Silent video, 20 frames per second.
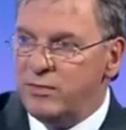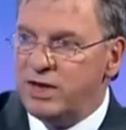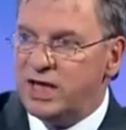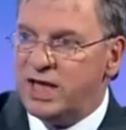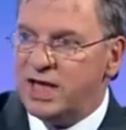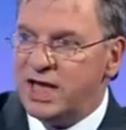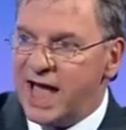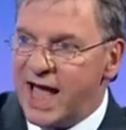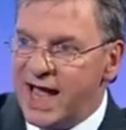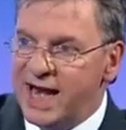
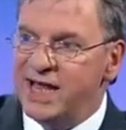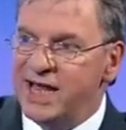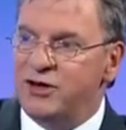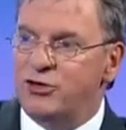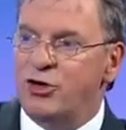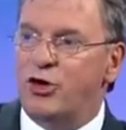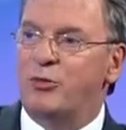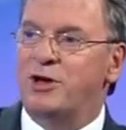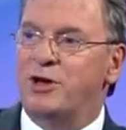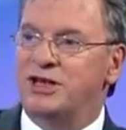making any
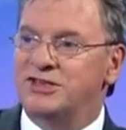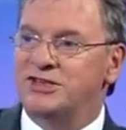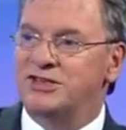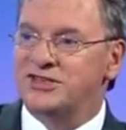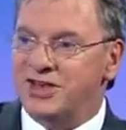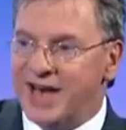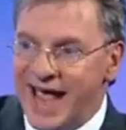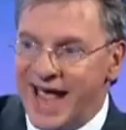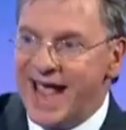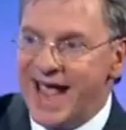comments
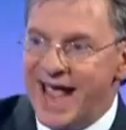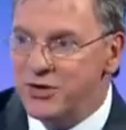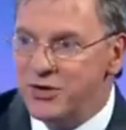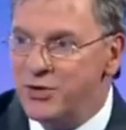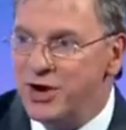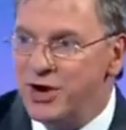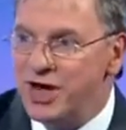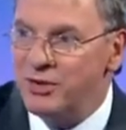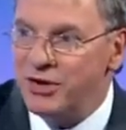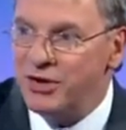in any
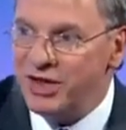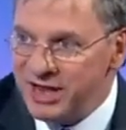way about